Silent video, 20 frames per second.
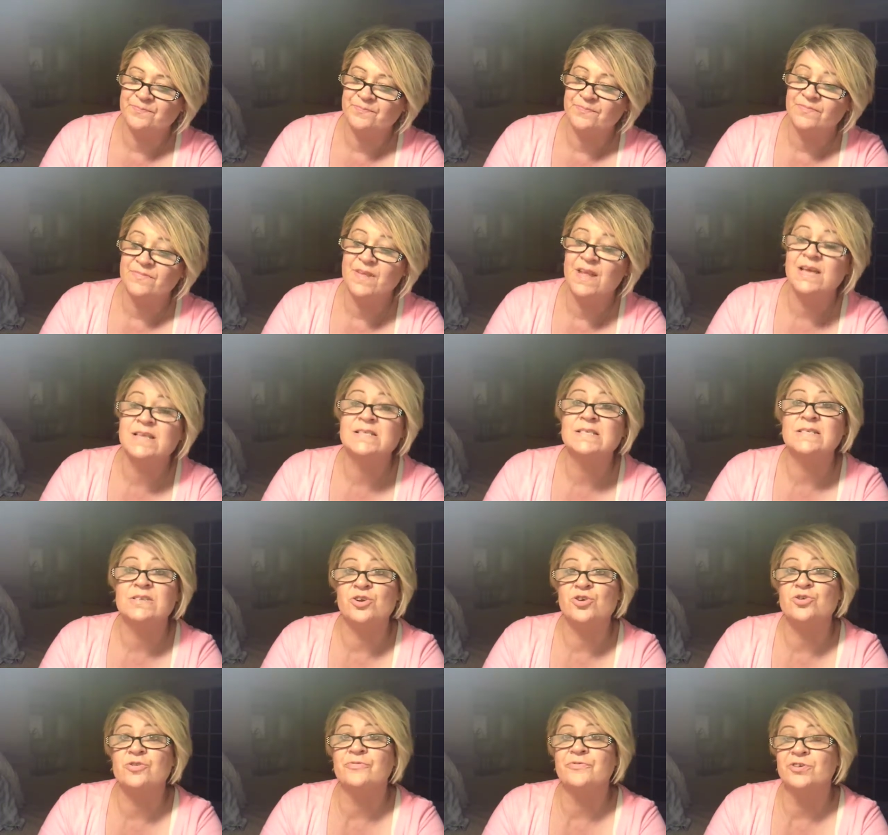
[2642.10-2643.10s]
now let's
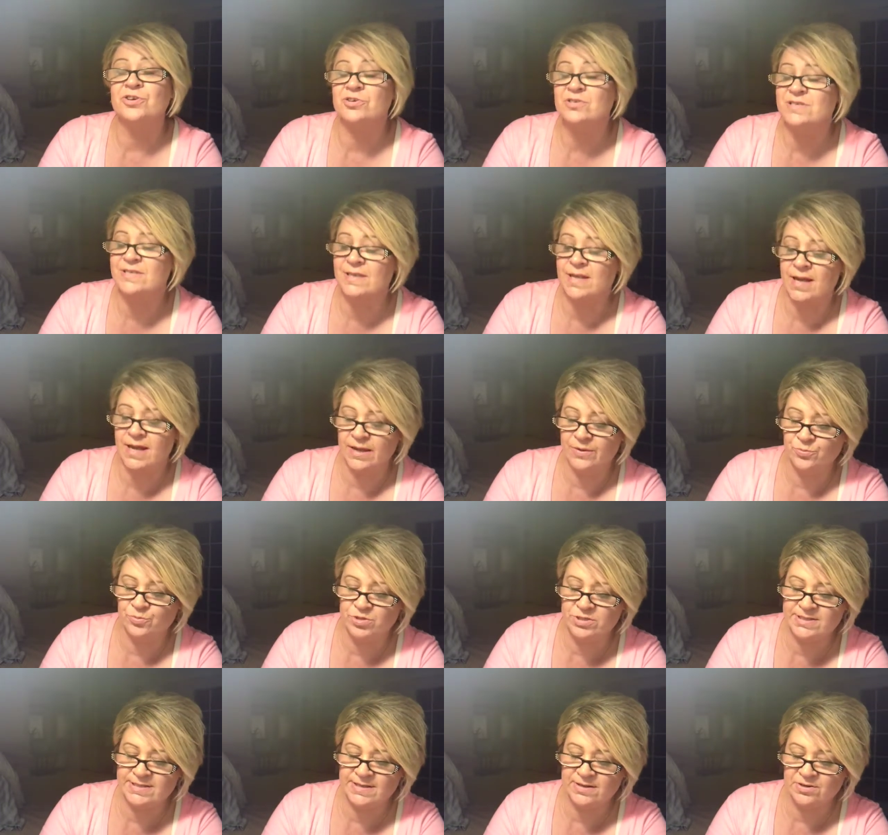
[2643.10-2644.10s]
go to verse 9.
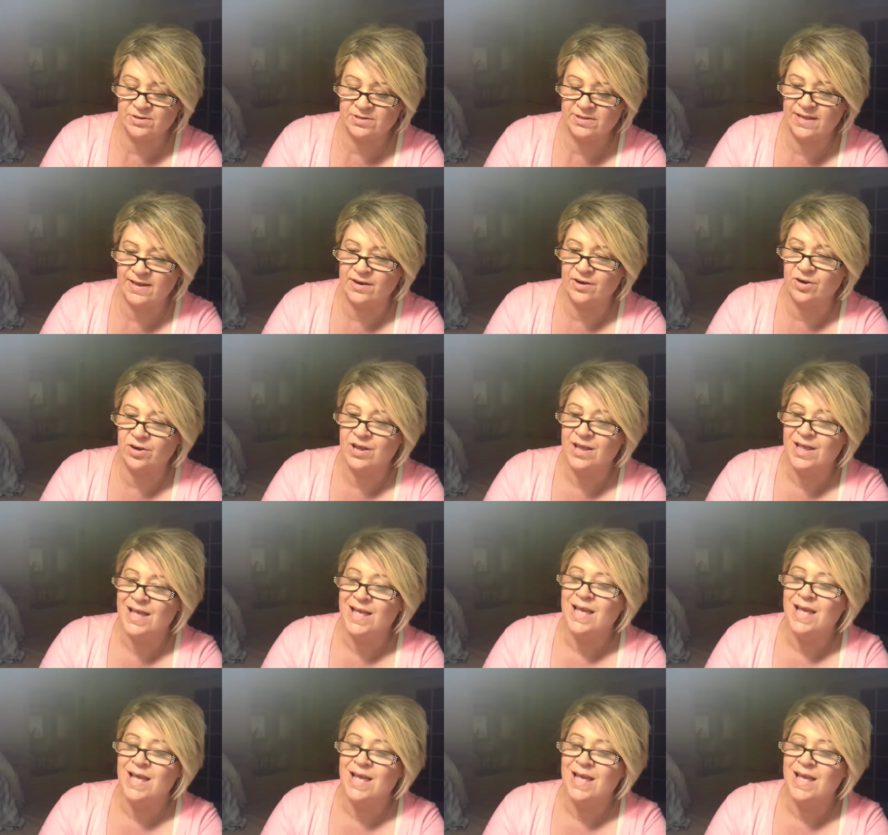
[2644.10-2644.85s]
We'll start there.